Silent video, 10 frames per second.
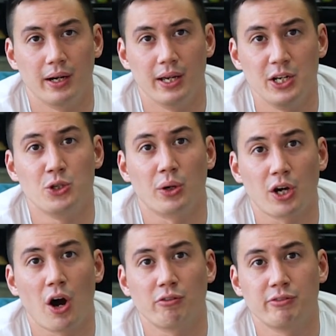enjoy
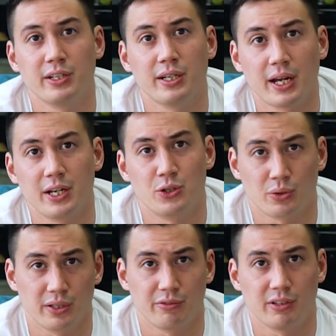coffee and
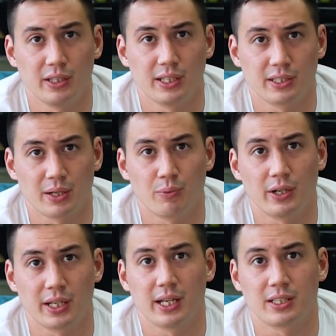enjoy the feelings that
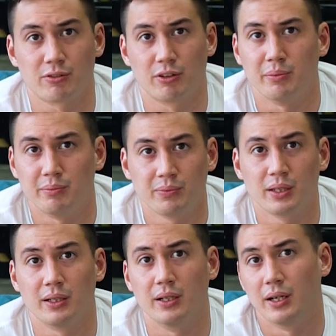one gets from
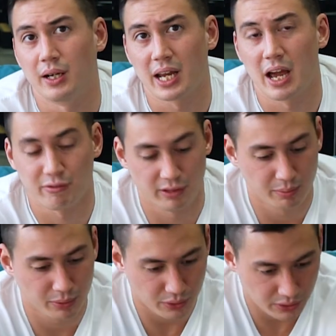a caffeine
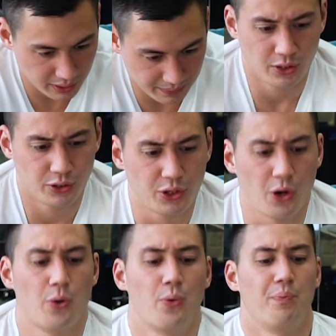boost.
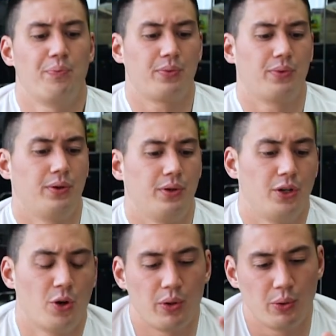So
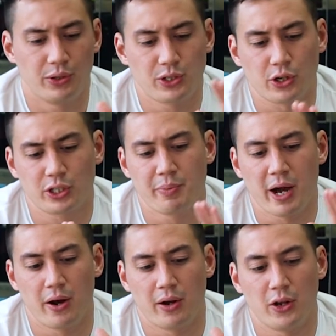we talked
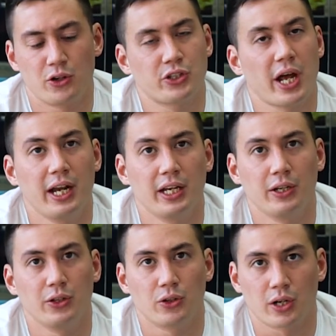about
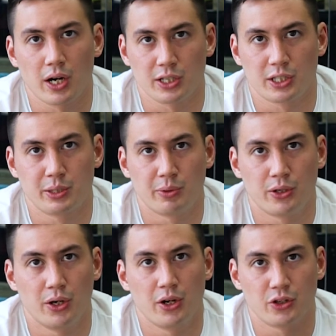understanding your
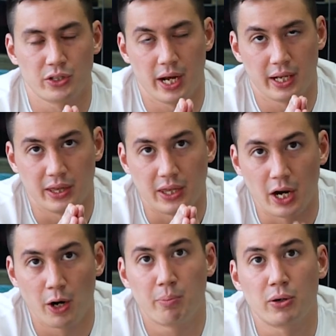customer, understanding
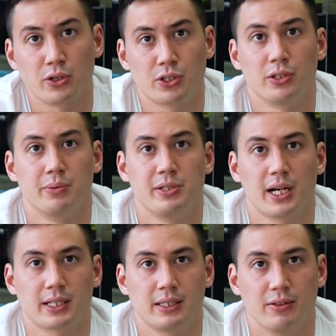their personal
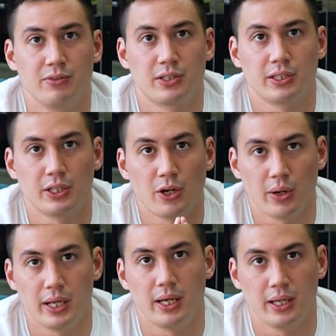objectives
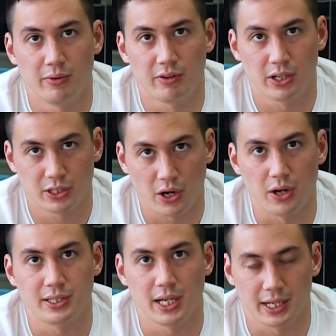in the various
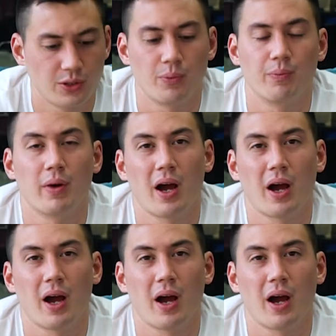contexts. So